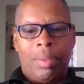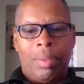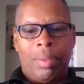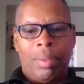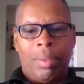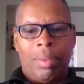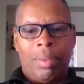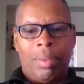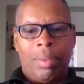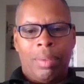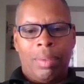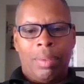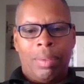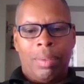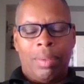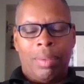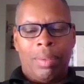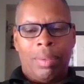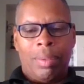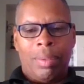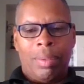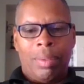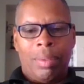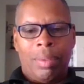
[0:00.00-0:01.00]

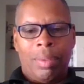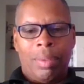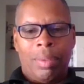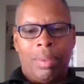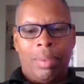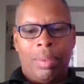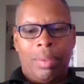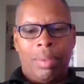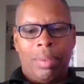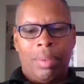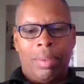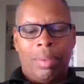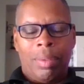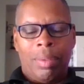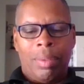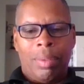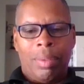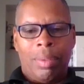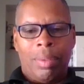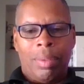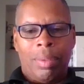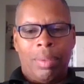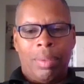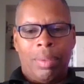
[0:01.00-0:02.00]

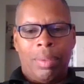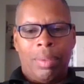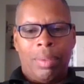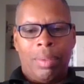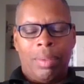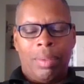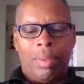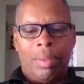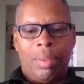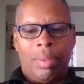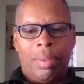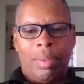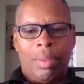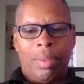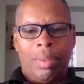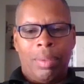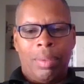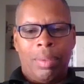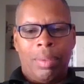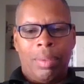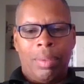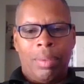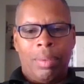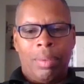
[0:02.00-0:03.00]

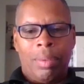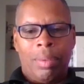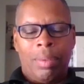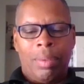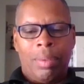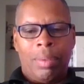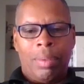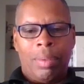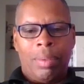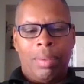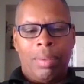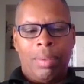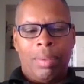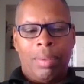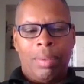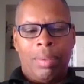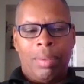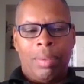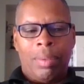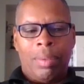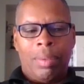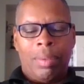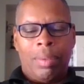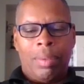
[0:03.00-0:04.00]

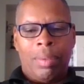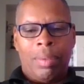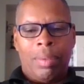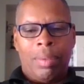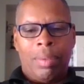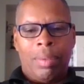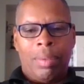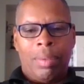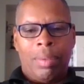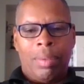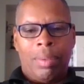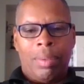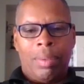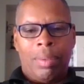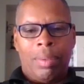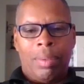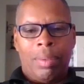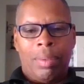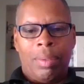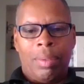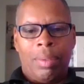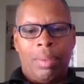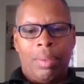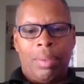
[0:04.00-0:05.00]

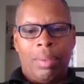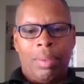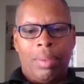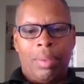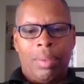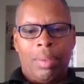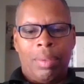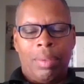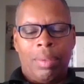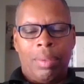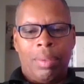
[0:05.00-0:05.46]
(not speaking)